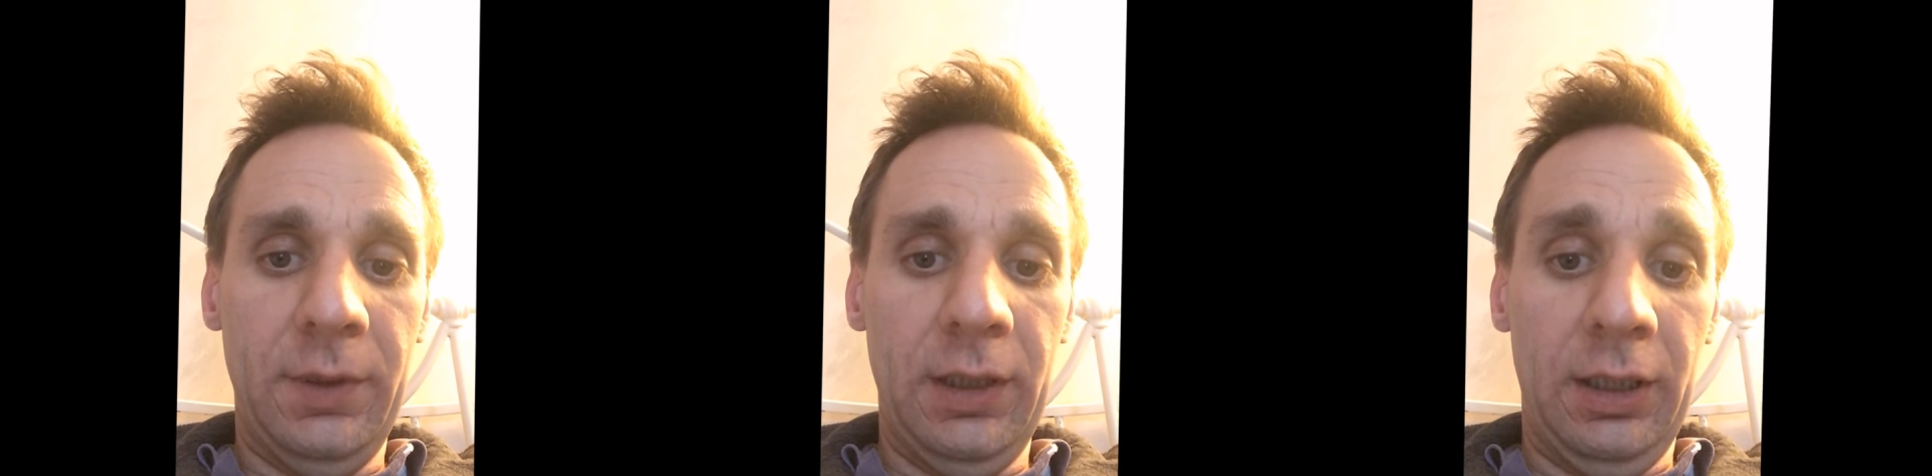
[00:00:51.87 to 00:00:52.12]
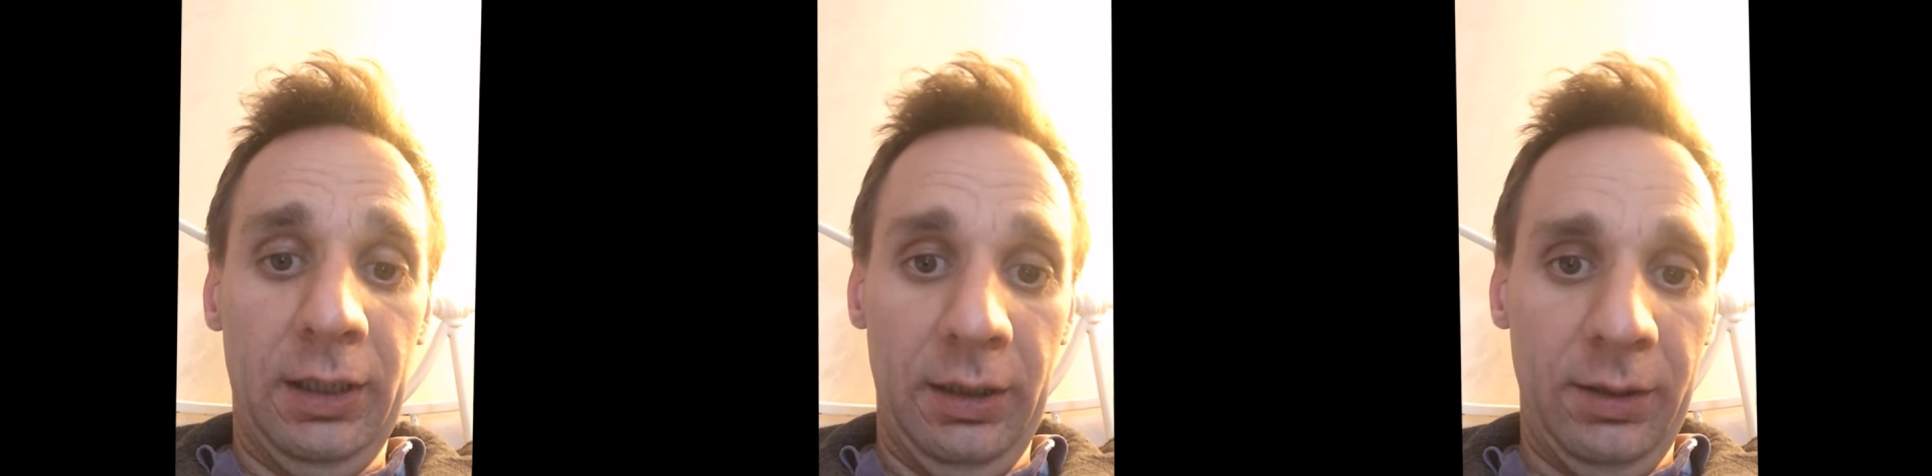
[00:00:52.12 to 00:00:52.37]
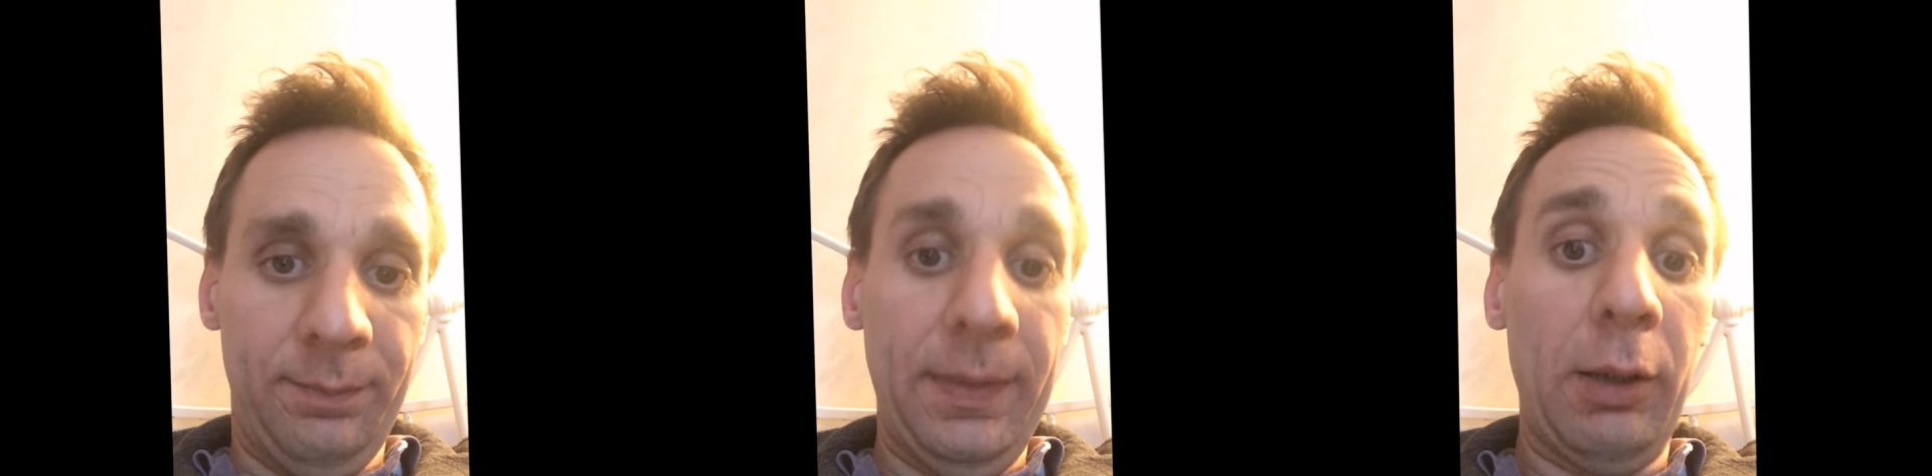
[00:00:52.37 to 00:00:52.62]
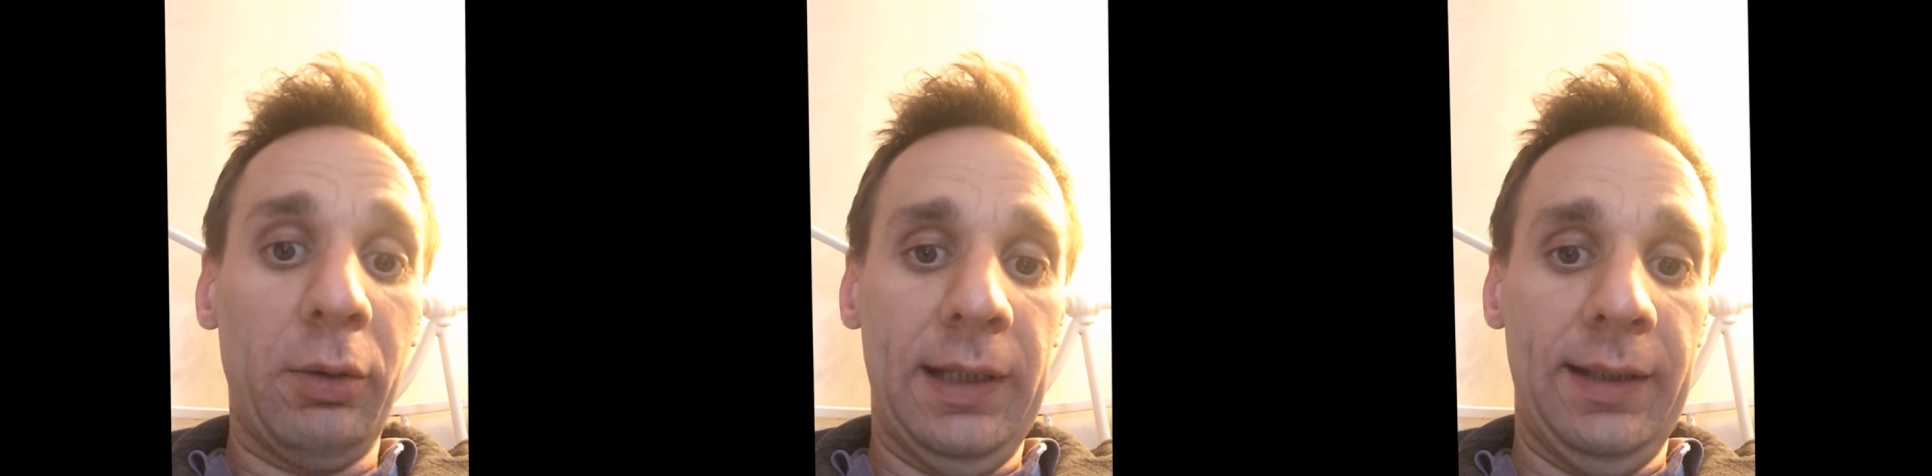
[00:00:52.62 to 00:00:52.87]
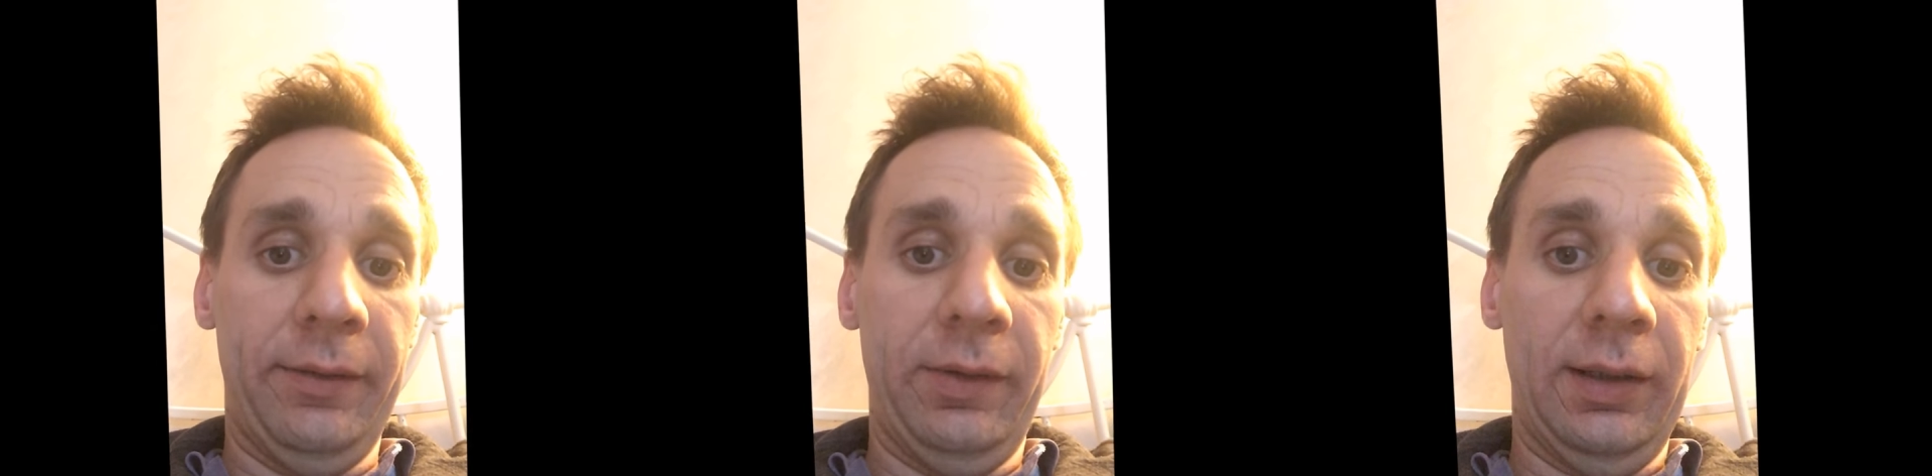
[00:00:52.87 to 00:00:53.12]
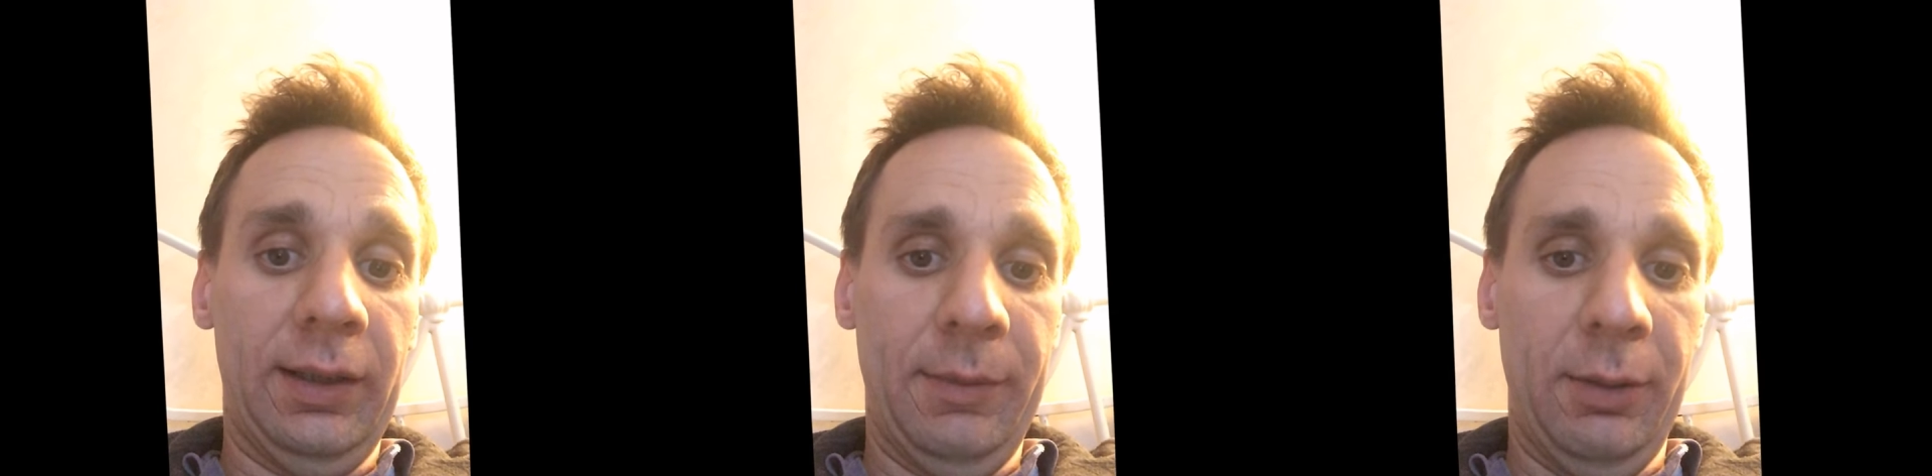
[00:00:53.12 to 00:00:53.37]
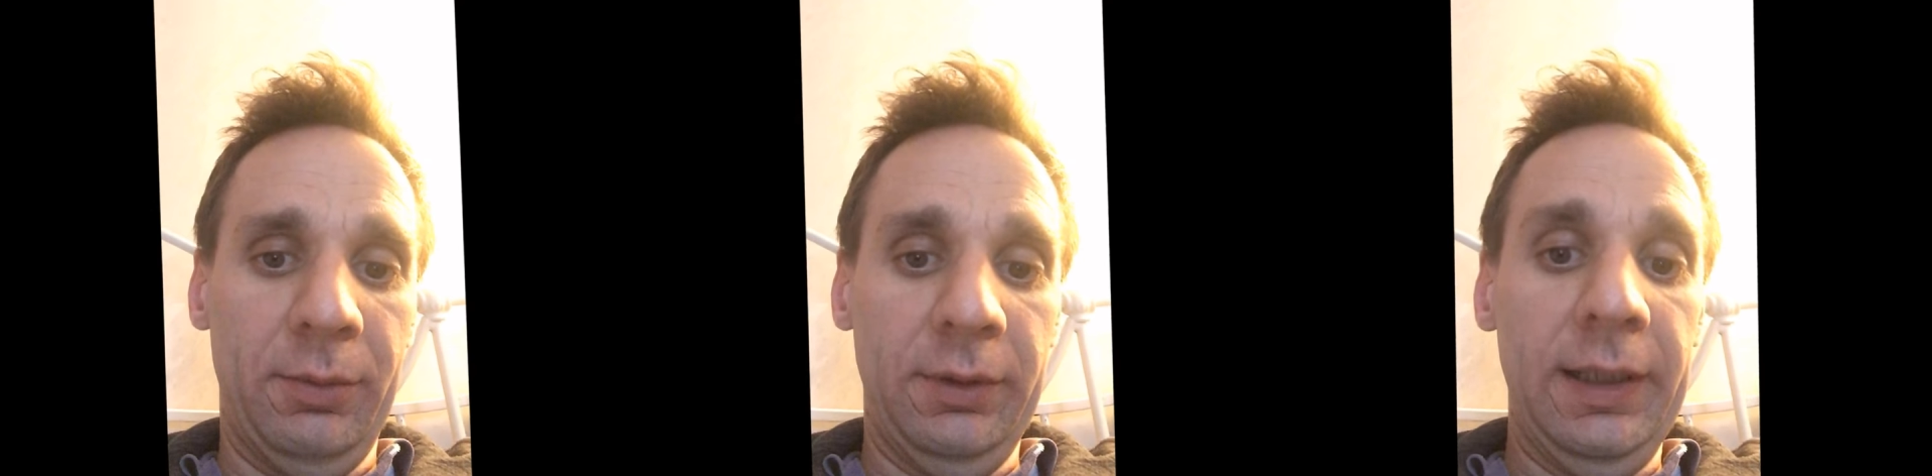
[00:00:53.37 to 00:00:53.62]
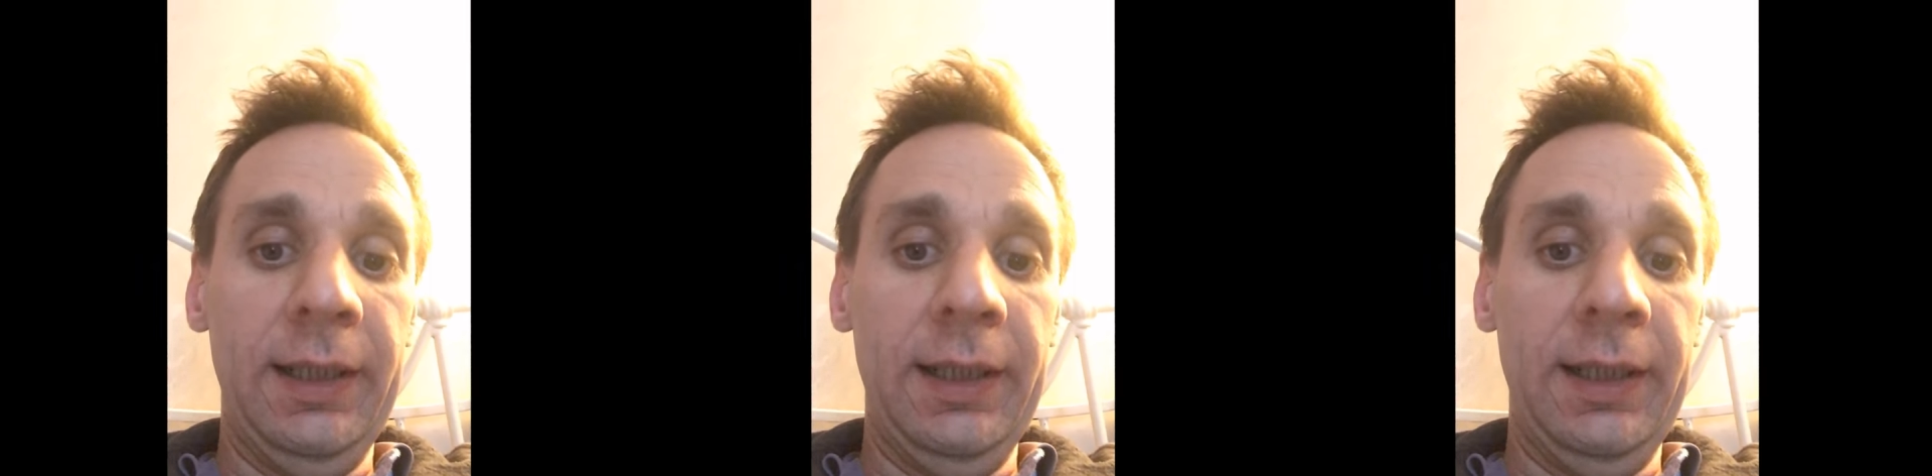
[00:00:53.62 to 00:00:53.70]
bowel cancer at the moment.